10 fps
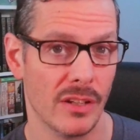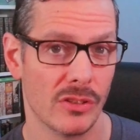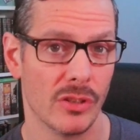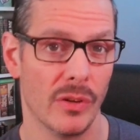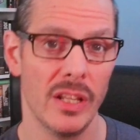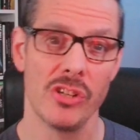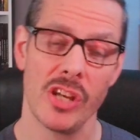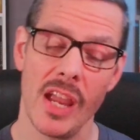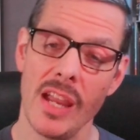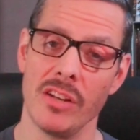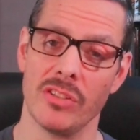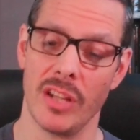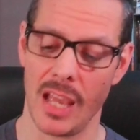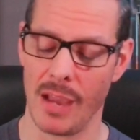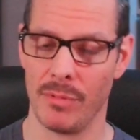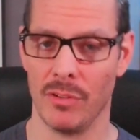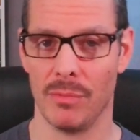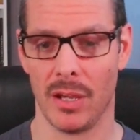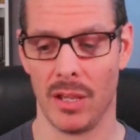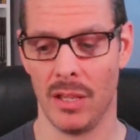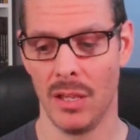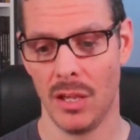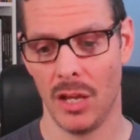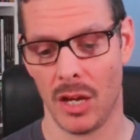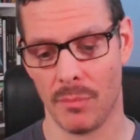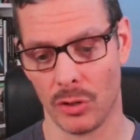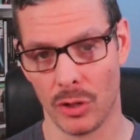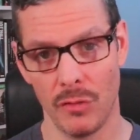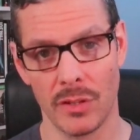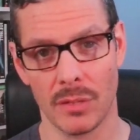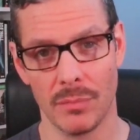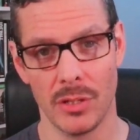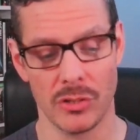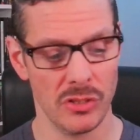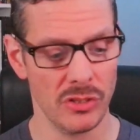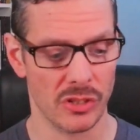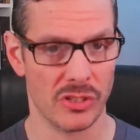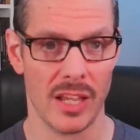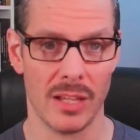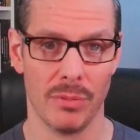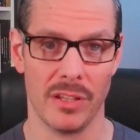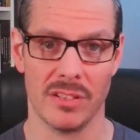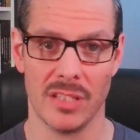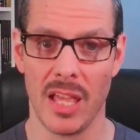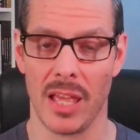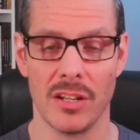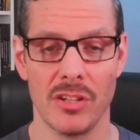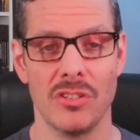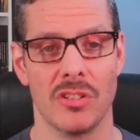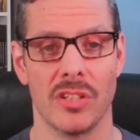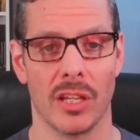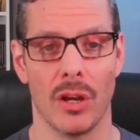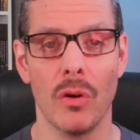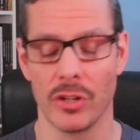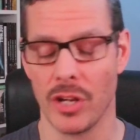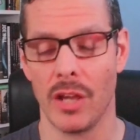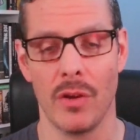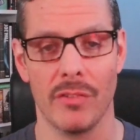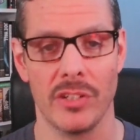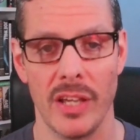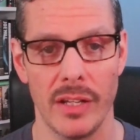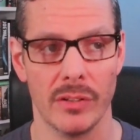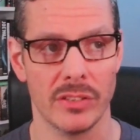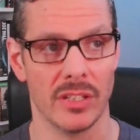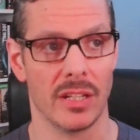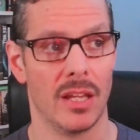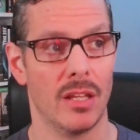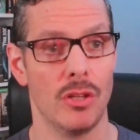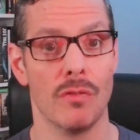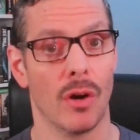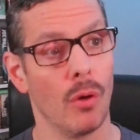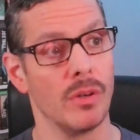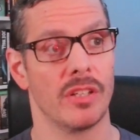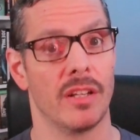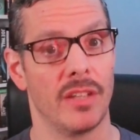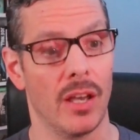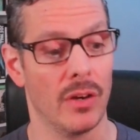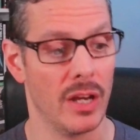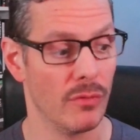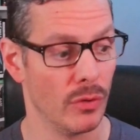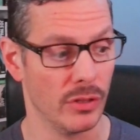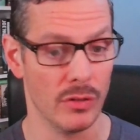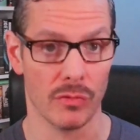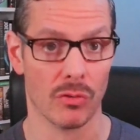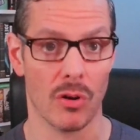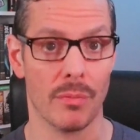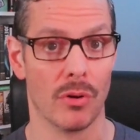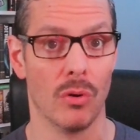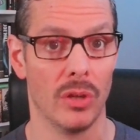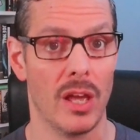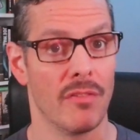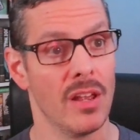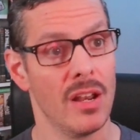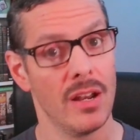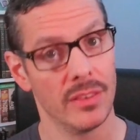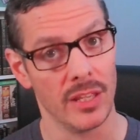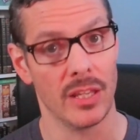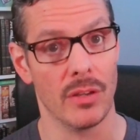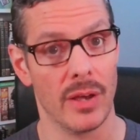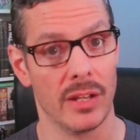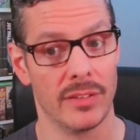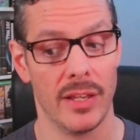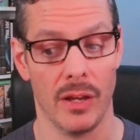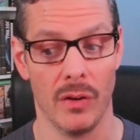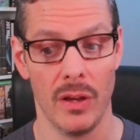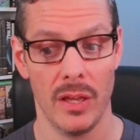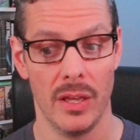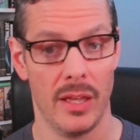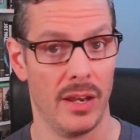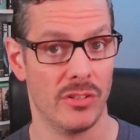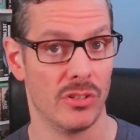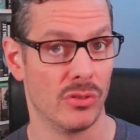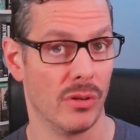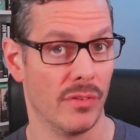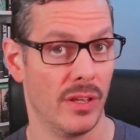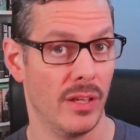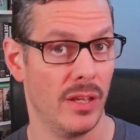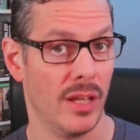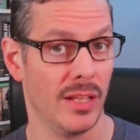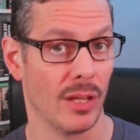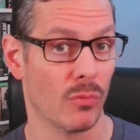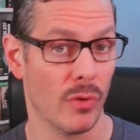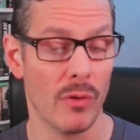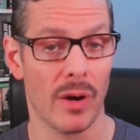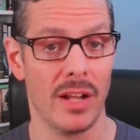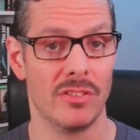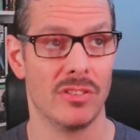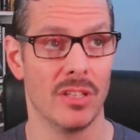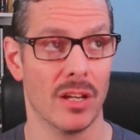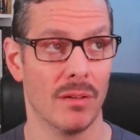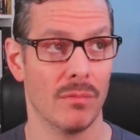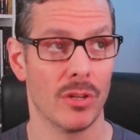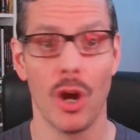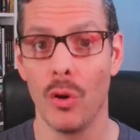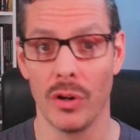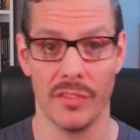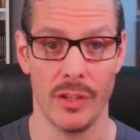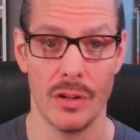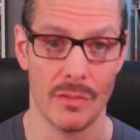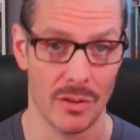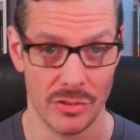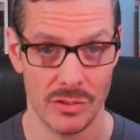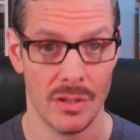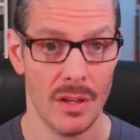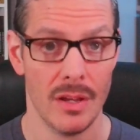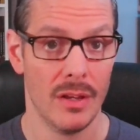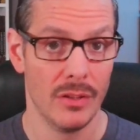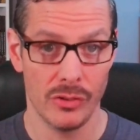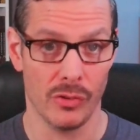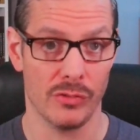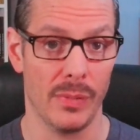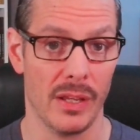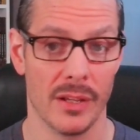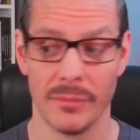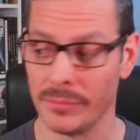So any change that happens by a Markovian computer doesn't just take place then. It isn't just like, oh, you're now you have a tail. It's like you've always had a tail, and everyone you've grown up your whole life thinking you had a tail, and it's just sort of it like rewrites the code of the universe, so to speak.